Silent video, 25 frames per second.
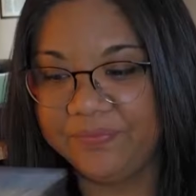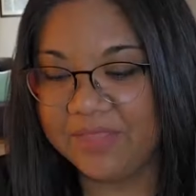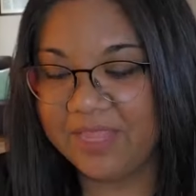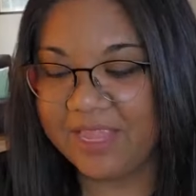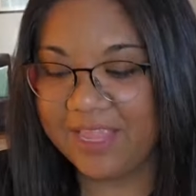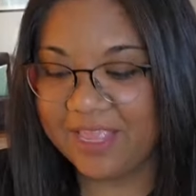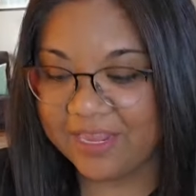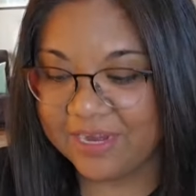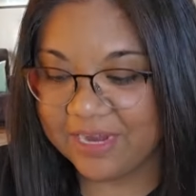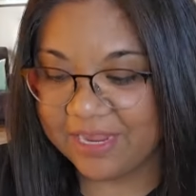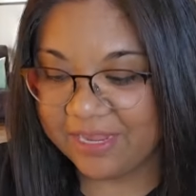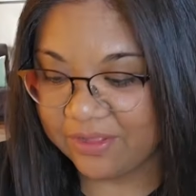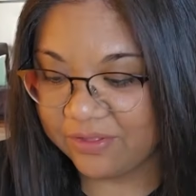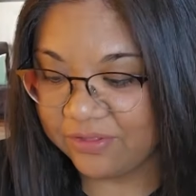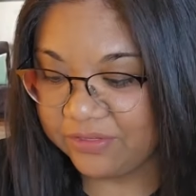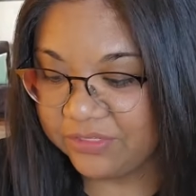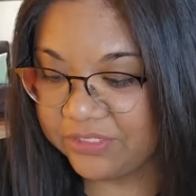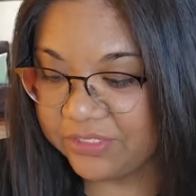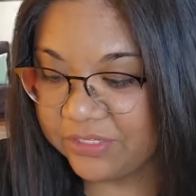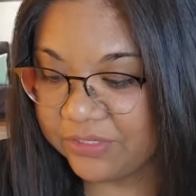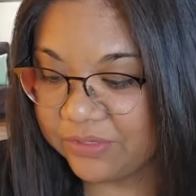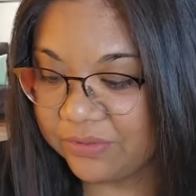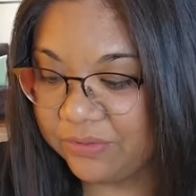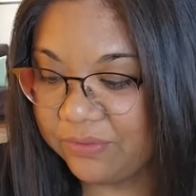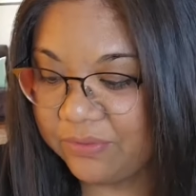And I
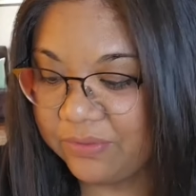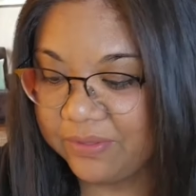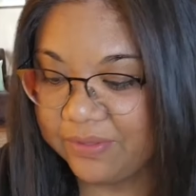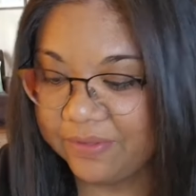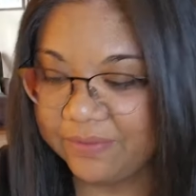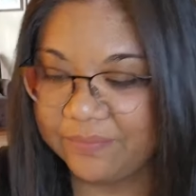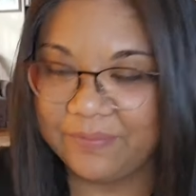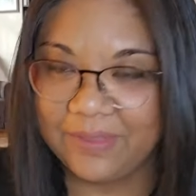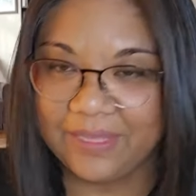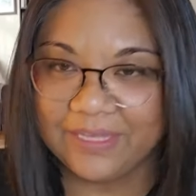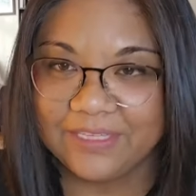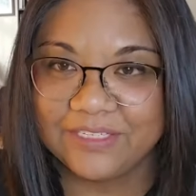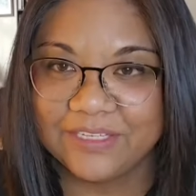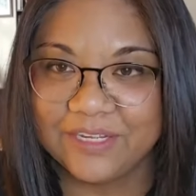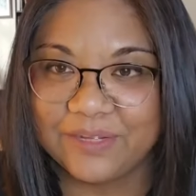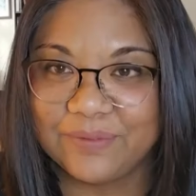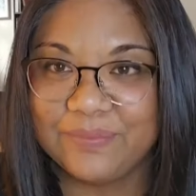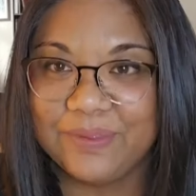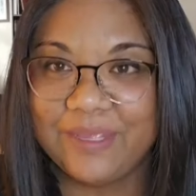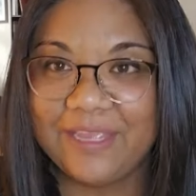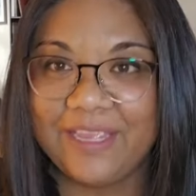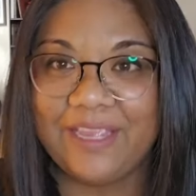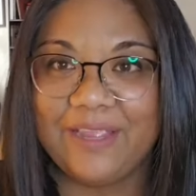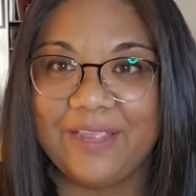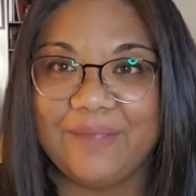also picked
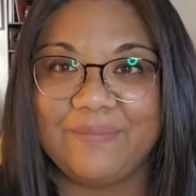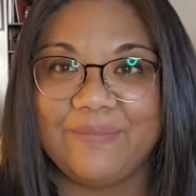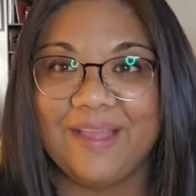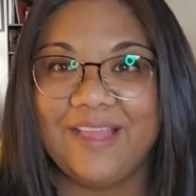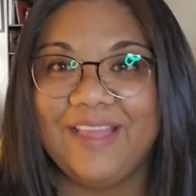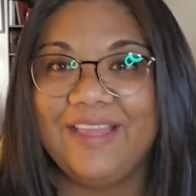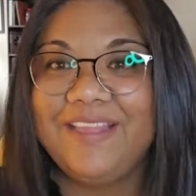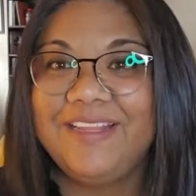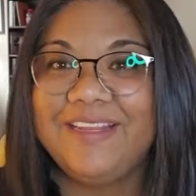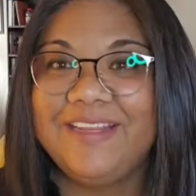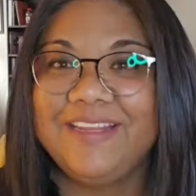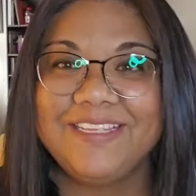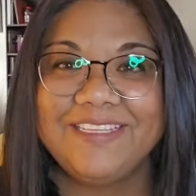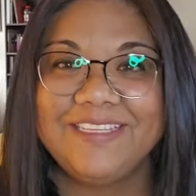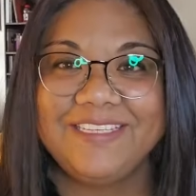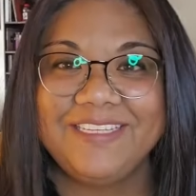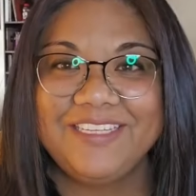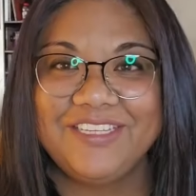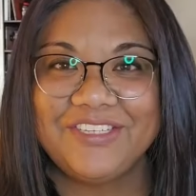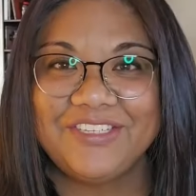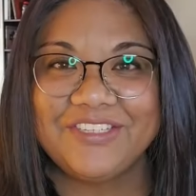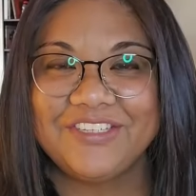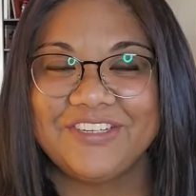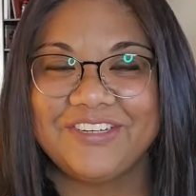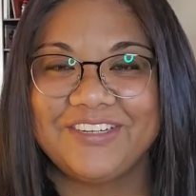up a band
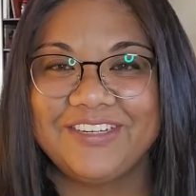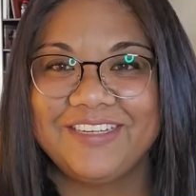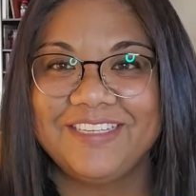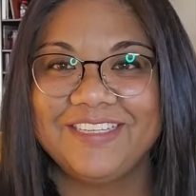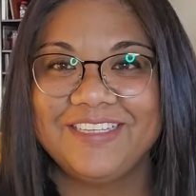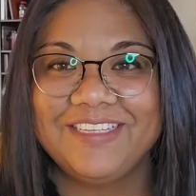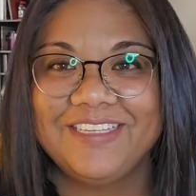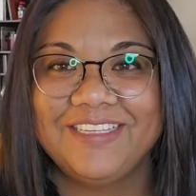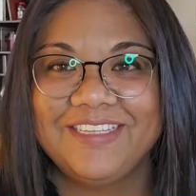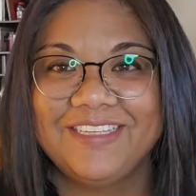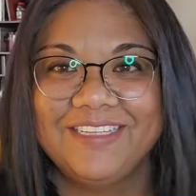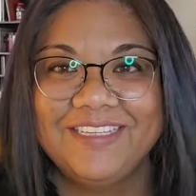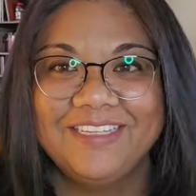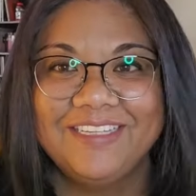t-shirt